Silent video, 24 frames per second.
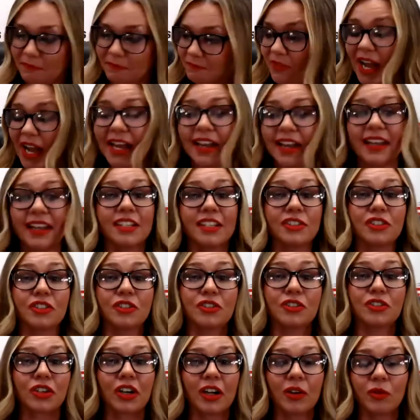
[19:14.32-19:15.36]
finance a
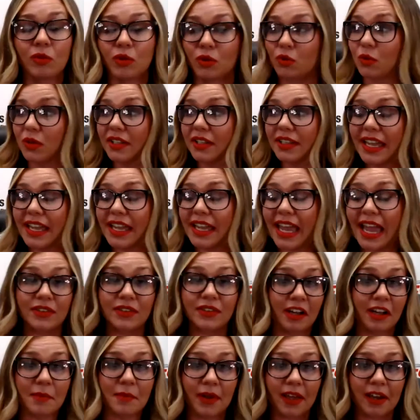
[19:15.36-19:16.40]
truck with really having
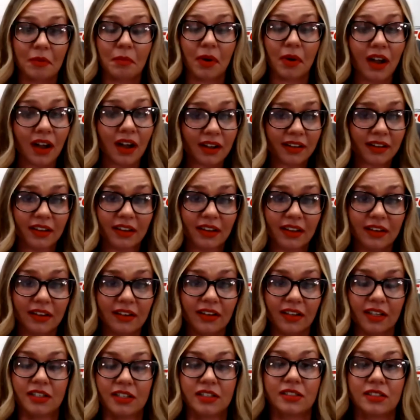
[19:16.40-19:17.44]
to come out of pocket,
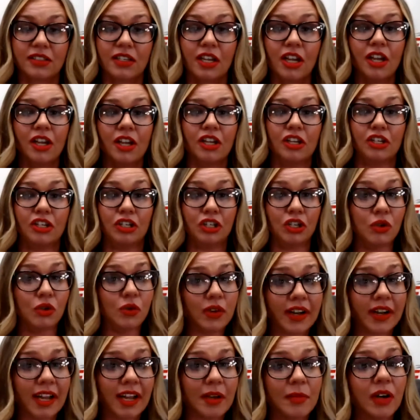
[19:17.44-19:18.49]
because you
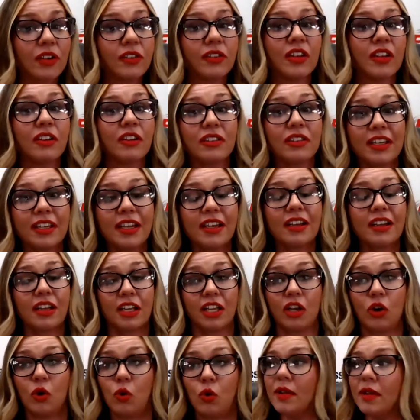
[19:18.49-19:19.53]
and I both know, Leah,
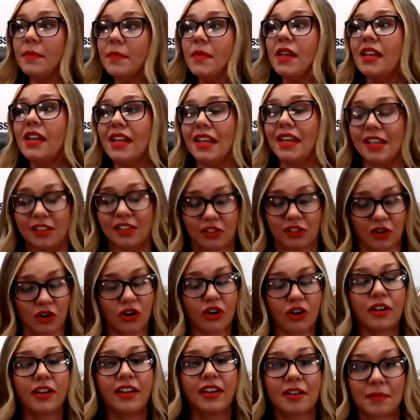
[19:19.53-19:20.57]
equipment is
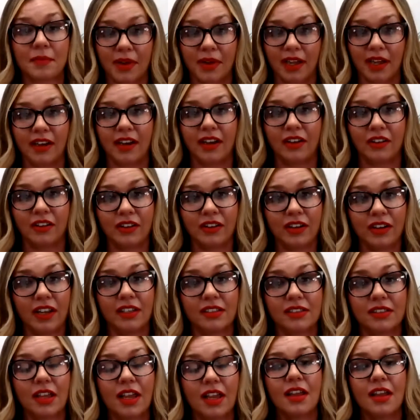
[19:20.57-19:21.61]
hard to come by
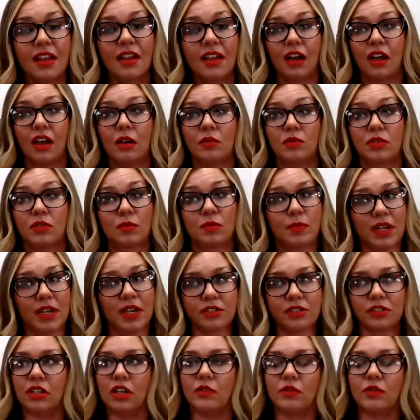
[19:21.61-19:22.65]
nowadays,
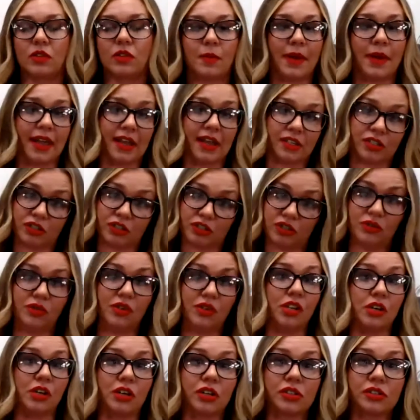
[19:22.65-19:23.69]
especially over the past 2
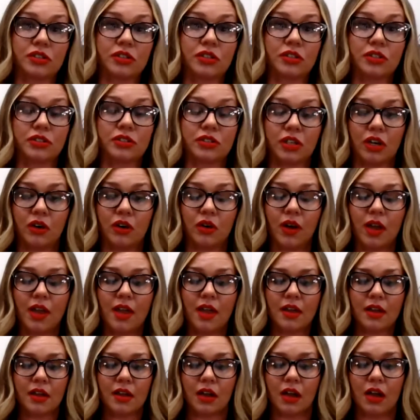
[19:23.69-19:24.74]
years. So
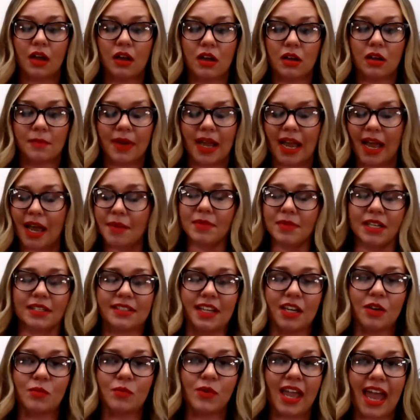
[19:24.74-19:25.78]
I'm not
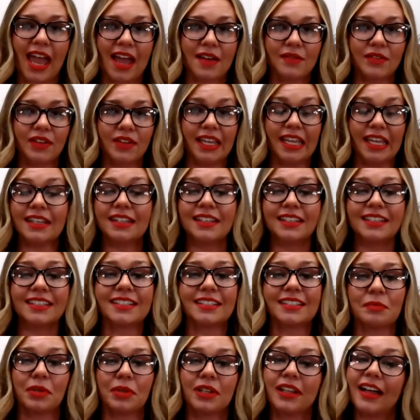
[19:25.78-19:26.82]
saying we have an endless
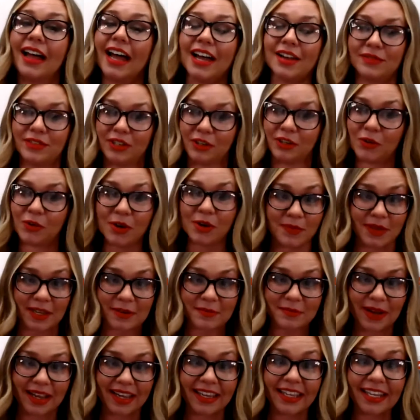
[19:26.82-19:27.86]
supply of
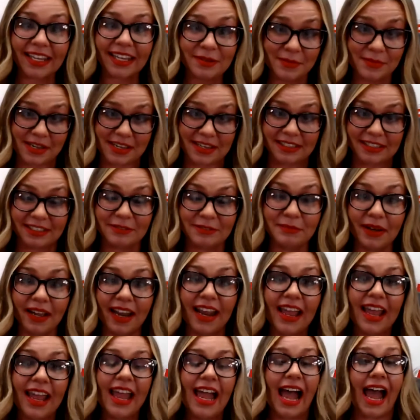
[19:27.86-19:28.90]
equipment by any means,
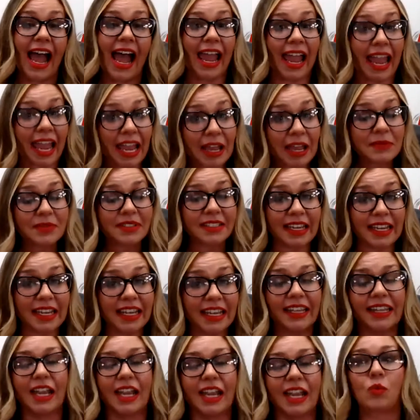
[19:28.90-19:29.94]
but I am
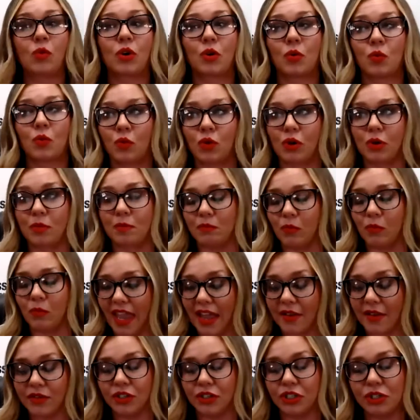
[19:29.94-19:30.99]
saying that we
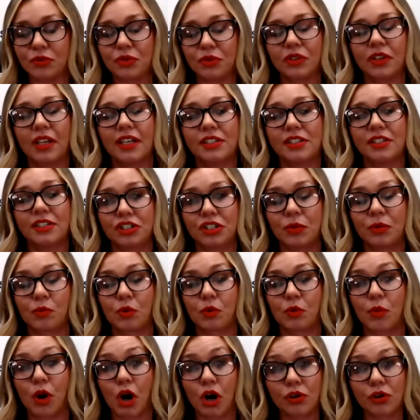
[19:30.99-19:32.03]
have a good relationship.
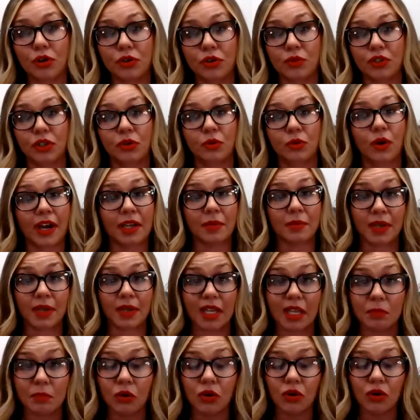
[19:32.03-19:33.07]
We're partnered with the right
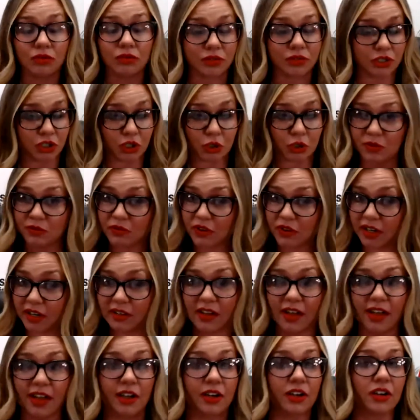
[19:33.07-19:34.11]
people, Stoops
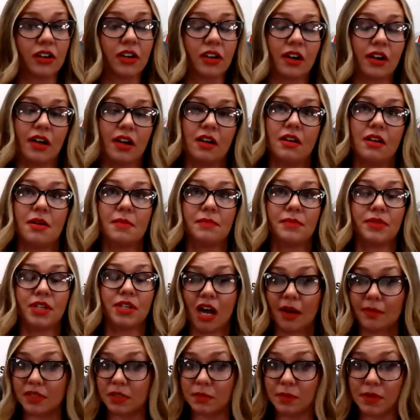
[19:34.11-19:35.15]
Freightliner,
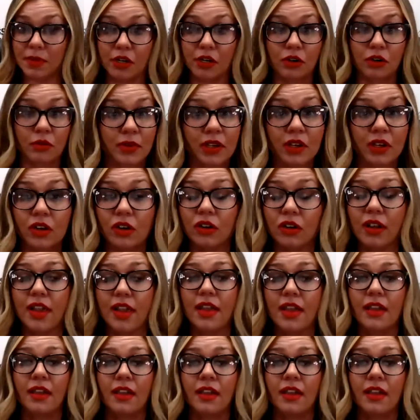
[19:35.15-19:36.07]
Dobbs Peterbilt.